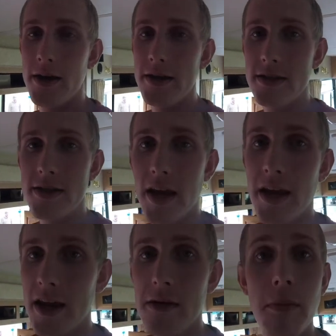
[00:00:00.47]
It's
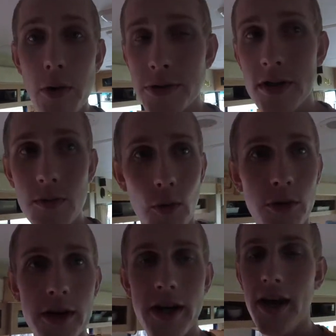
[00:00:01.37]
taken most of the
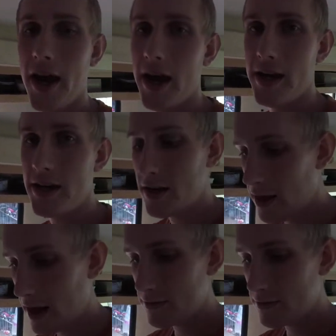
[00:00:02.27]
morning and into the